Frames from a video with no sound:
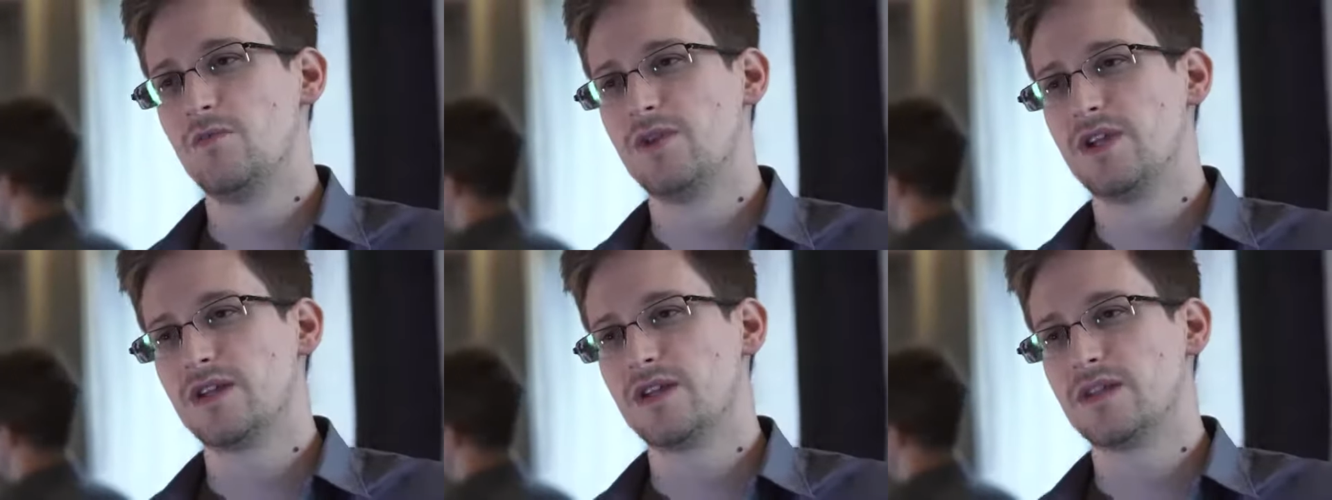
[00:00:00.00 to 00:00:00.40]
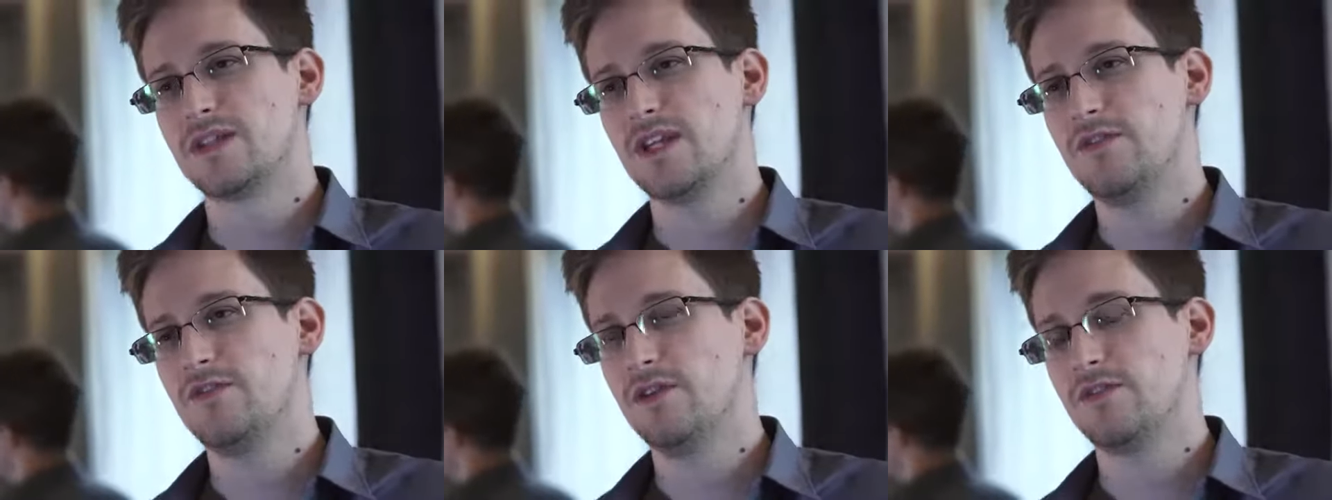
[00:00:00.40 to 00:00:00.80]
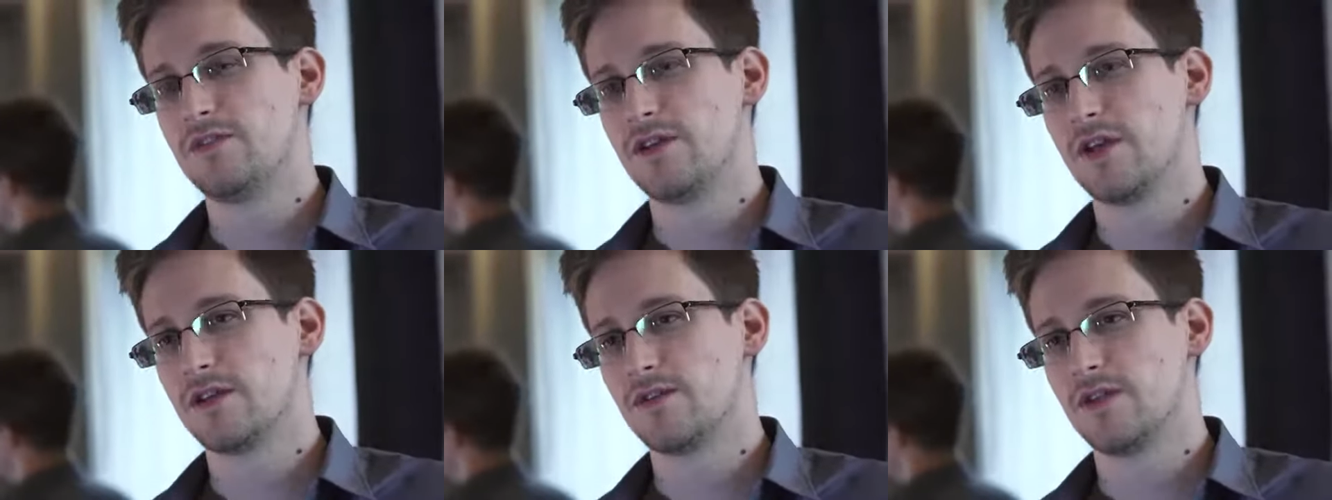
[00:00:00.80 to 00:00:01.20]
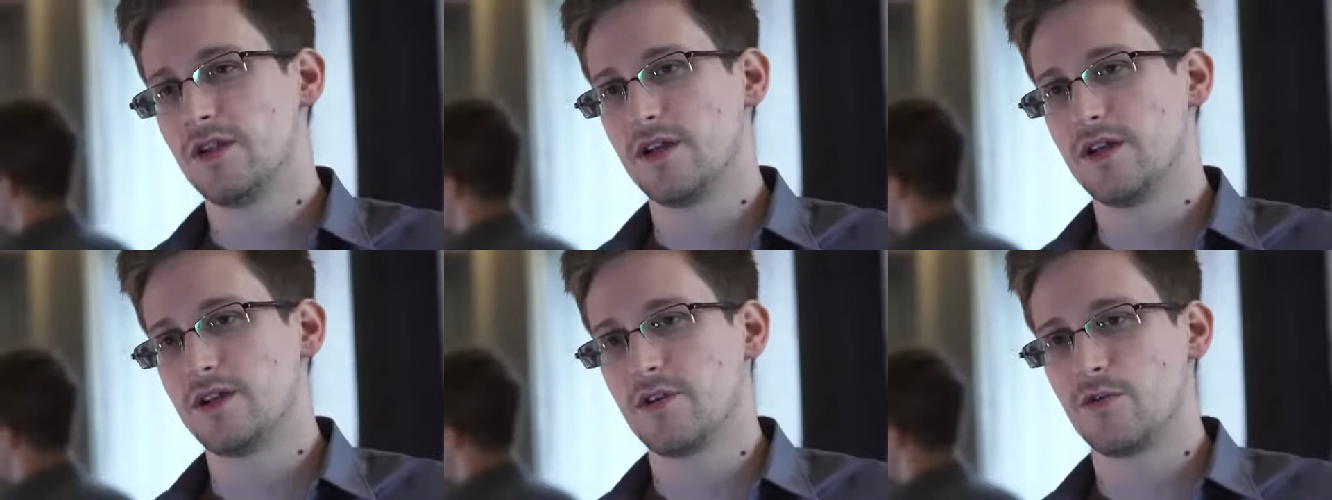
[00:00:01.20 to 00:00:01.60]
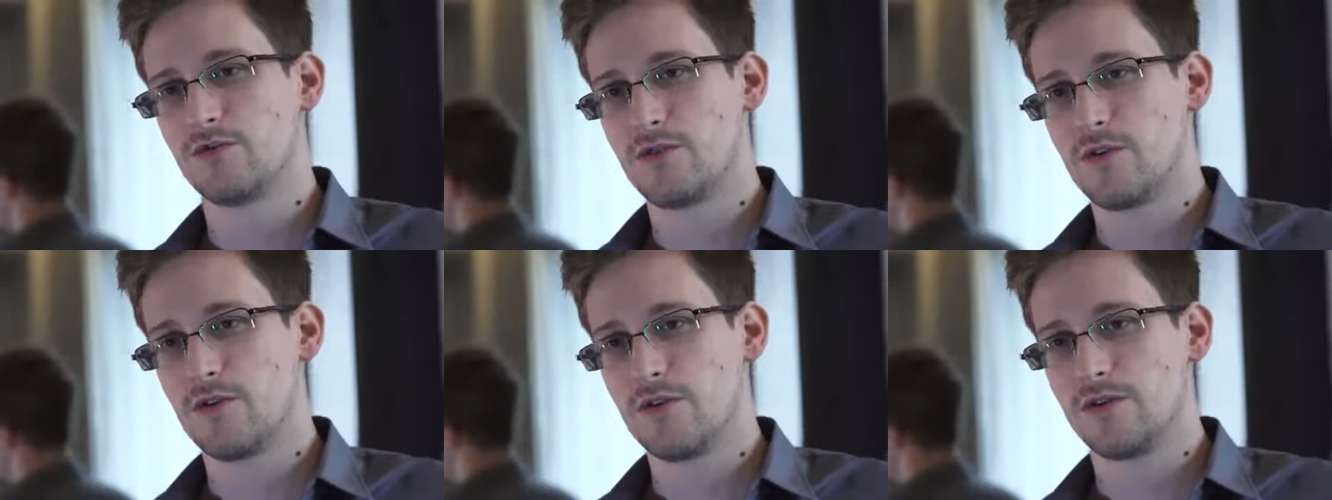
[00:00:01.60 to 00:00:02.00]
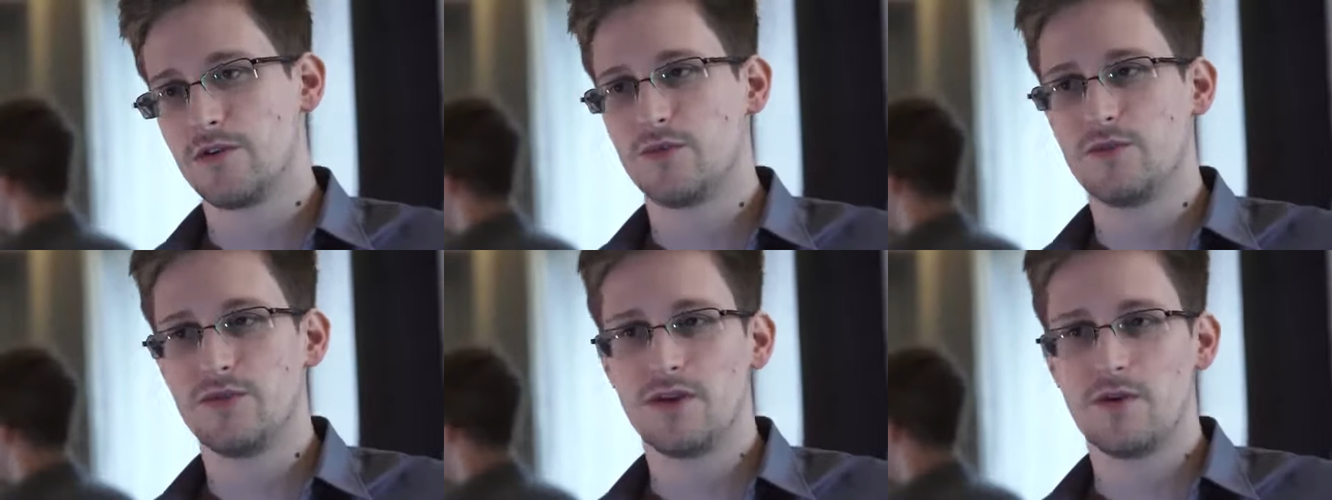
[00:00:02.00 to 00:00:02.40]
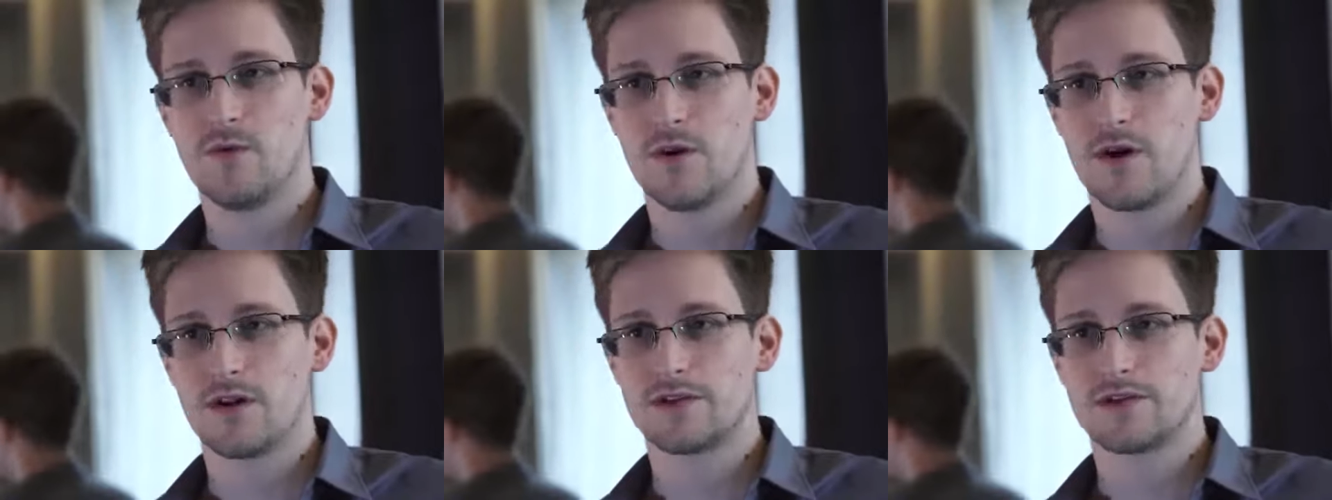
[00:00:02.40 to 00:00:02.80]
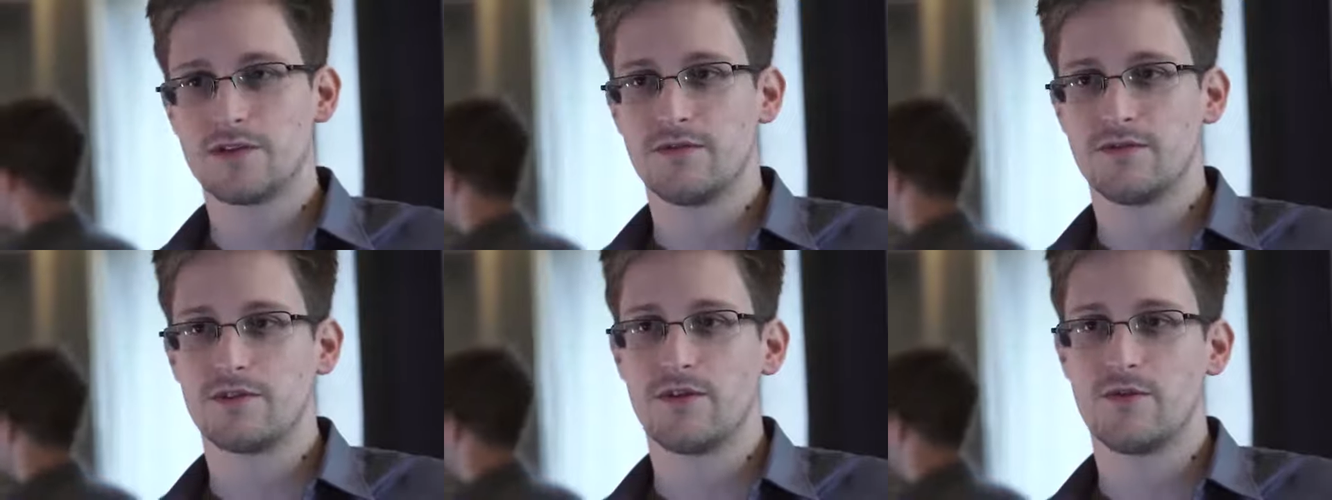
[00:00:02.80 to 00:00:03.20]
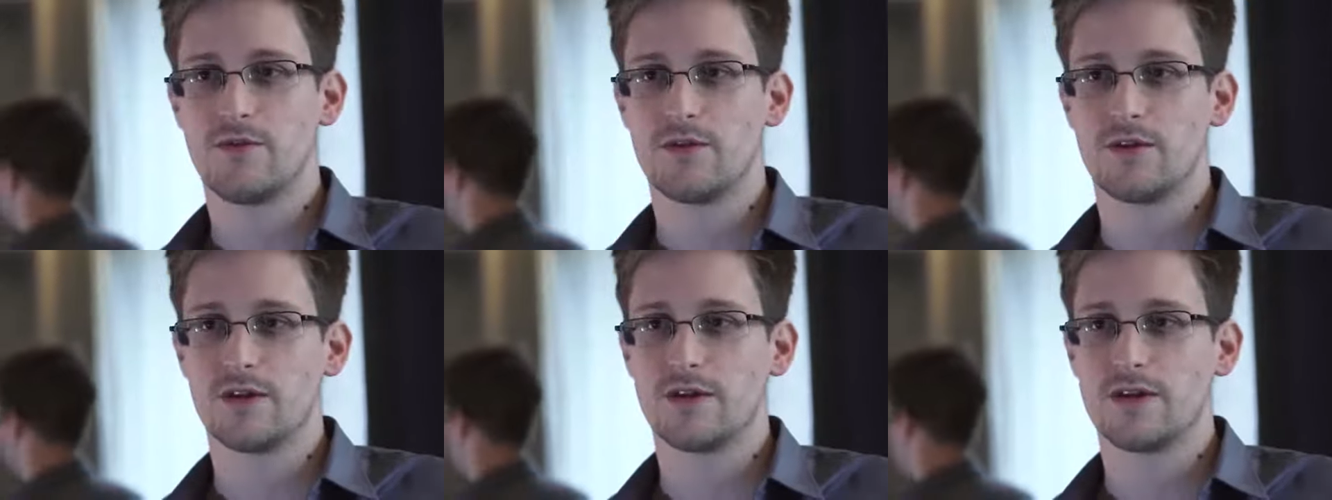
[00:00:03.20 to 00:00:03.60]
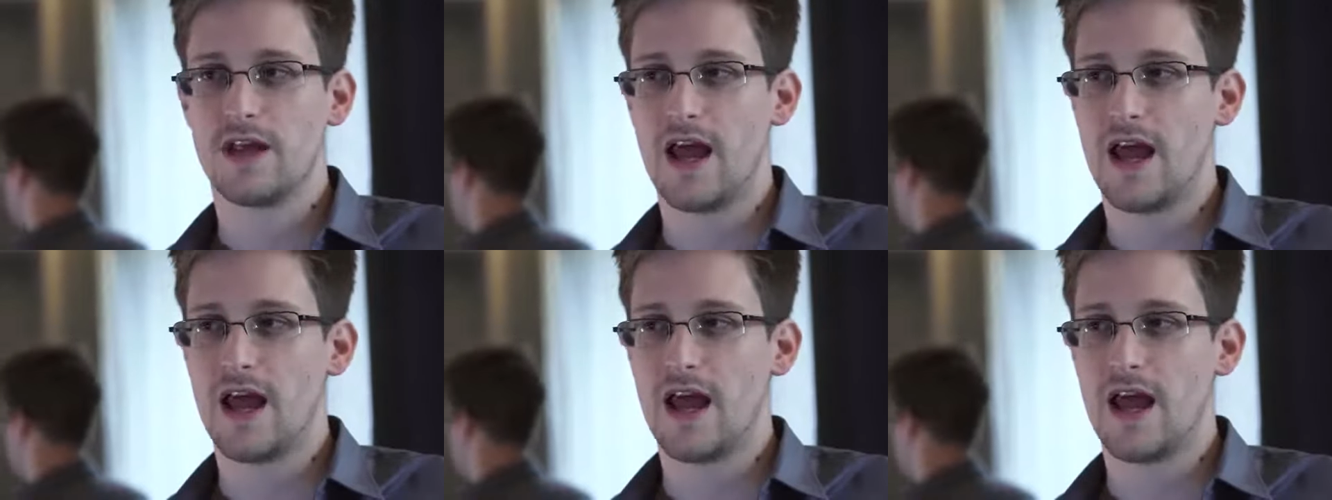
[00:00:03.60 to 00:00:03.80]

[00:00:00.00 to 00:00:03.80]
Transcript: Because even if you're not doing anything wrong, you're being watched and recorded.